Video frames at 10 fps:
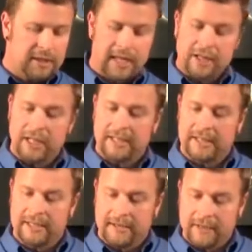This gauge has
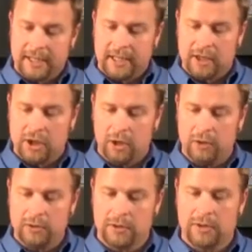a 17-inch
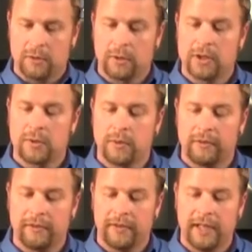hose with a
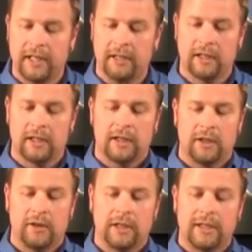swivel fitting.
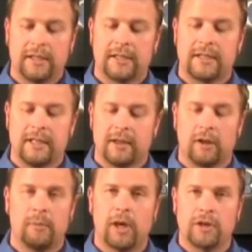You can get this in
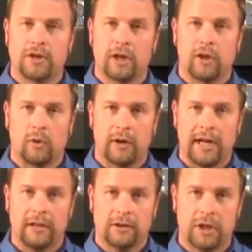either a ball chuck or
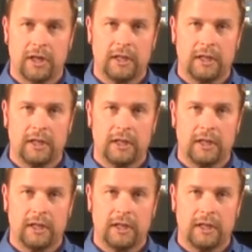an angle